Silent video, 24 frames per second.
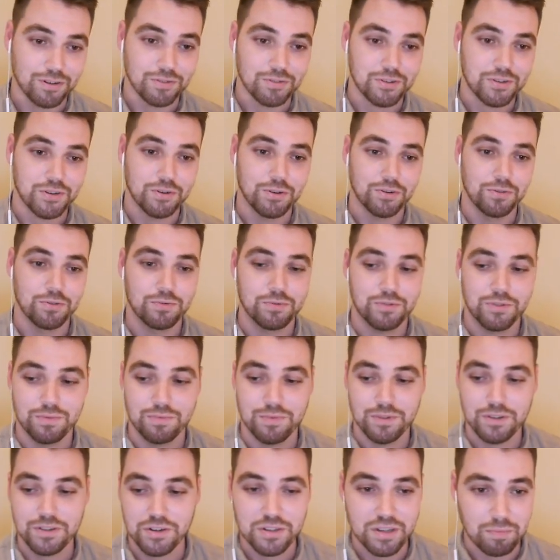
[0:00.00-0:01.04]
So
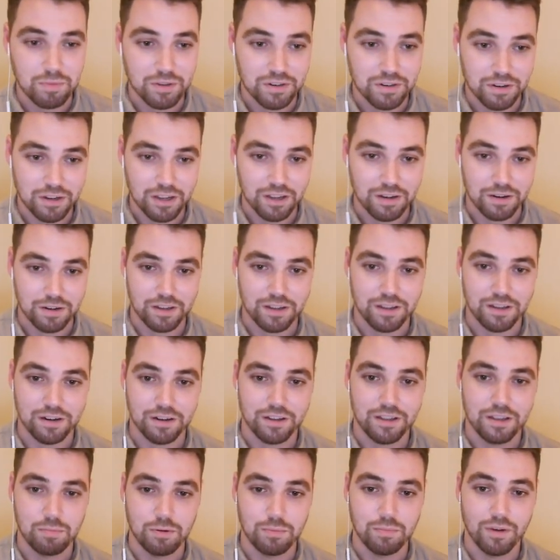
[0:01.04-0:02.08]
this is just something to
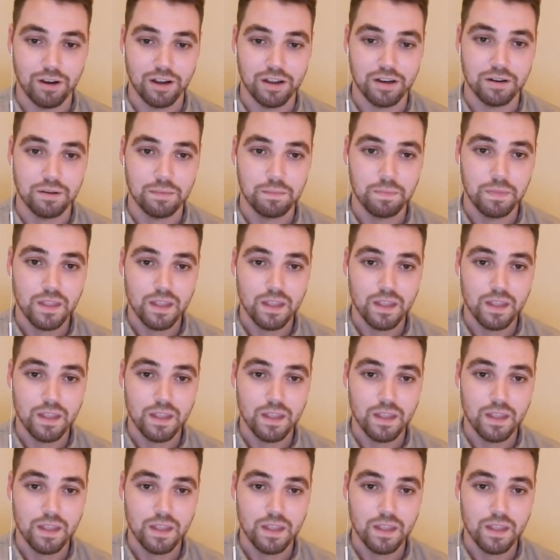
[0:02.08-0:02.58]
keep in mind.